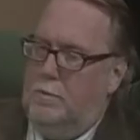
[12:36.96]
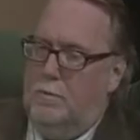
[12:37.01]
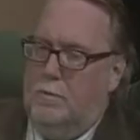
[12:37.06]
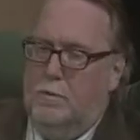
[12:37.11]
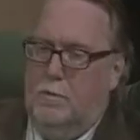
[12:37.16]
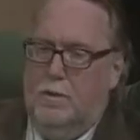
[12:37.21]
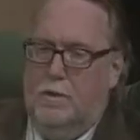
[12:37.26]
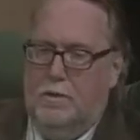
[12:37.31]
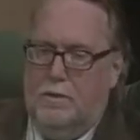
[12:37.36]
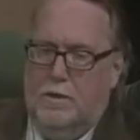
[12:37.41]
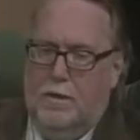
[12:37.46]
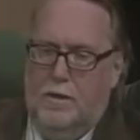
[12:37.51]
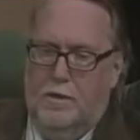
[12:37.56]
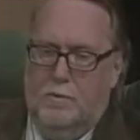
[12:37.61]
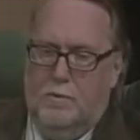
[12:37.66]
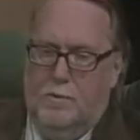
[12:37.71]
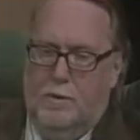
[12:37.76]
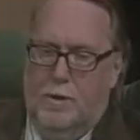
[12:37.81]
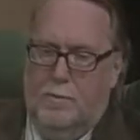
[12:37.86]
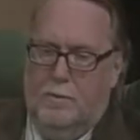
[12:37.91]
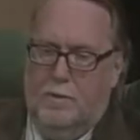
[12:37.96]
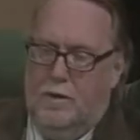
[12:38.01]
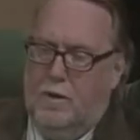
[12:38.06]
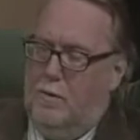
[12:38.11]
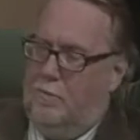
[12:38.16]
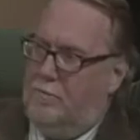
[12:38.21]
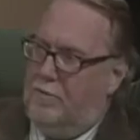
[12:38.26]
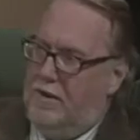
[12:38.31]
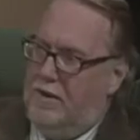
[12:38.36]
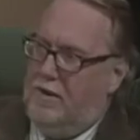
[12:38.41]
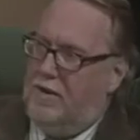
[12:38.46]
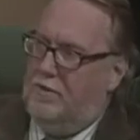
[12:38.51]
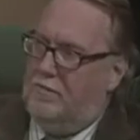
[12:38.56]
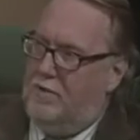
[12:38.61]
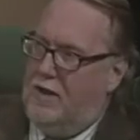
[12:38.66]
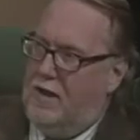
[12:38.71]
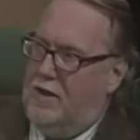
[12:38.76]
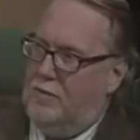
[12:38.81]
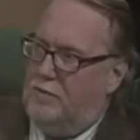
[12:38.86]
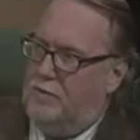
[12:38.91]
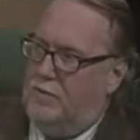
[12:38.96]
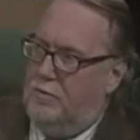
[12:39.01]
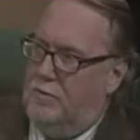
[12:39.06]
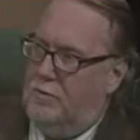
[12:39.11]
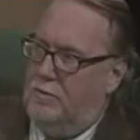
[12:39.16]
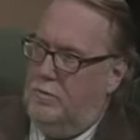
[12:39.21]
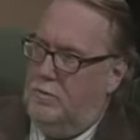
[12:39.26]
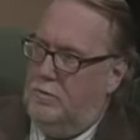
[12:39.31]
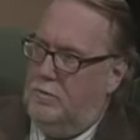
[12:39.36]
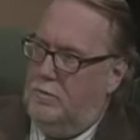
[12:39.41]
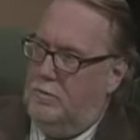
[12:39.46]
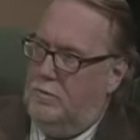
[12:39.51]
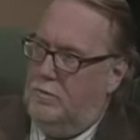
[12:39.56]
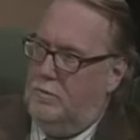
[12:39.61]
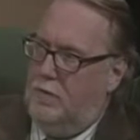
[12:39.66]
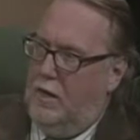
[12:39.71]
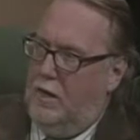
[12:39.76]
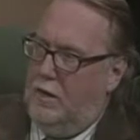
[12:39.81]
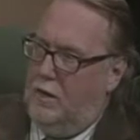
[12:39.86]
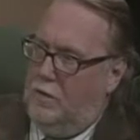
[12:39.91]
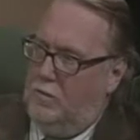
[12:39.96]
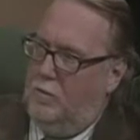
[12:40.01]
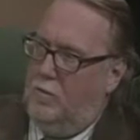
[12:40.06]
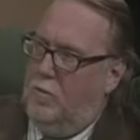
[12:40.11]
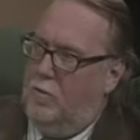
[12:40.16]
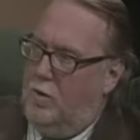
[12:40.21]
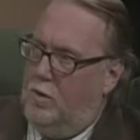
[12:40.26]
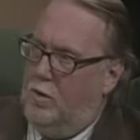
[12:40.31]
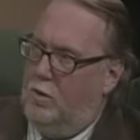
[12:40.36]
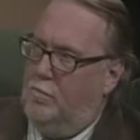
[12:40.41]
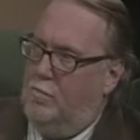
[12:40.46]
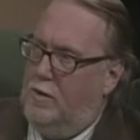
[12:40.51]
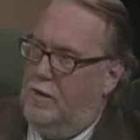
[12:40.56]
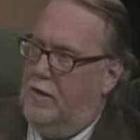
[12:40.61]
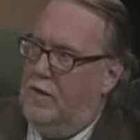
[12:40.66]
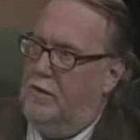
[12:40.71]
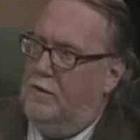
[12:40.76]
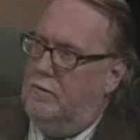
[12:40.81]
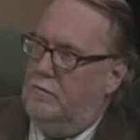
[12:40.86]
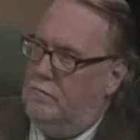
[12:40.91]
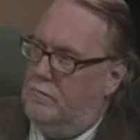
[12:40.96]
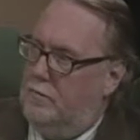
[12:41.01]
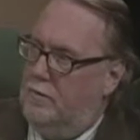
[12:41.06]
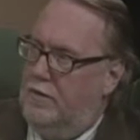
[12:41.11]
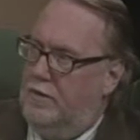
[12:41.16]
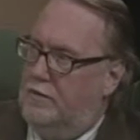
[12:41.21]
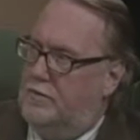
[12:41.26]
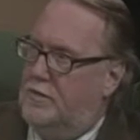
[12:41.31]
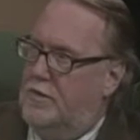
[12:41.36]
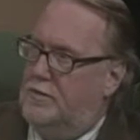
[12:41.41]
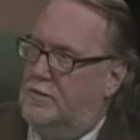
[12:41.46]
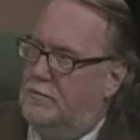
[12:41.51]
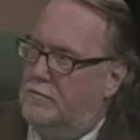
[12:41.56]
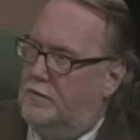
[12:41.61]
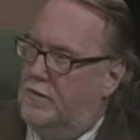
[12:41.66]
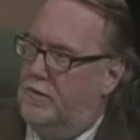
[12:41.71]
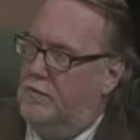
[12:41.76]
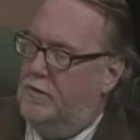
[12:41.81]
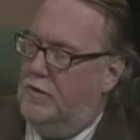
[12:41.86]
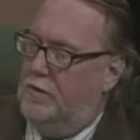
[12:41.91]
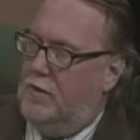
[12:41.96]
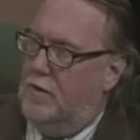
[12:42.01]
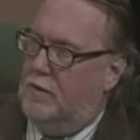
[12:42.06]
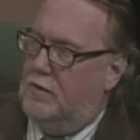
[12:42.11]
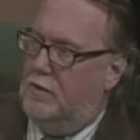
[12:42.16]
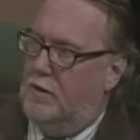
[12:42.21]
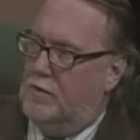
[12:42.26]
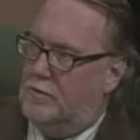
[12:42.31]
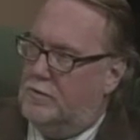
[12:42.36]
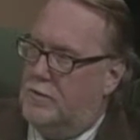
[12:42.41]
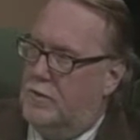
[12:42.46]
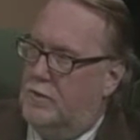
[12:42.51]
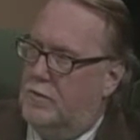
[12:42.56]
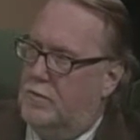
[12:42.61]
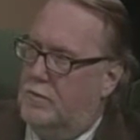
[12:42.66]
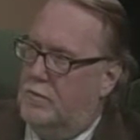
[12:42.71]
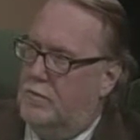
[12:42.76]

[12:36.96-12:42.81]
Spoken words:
These kids were able to come right out of high school and go to work making in excess of $70,000 a year?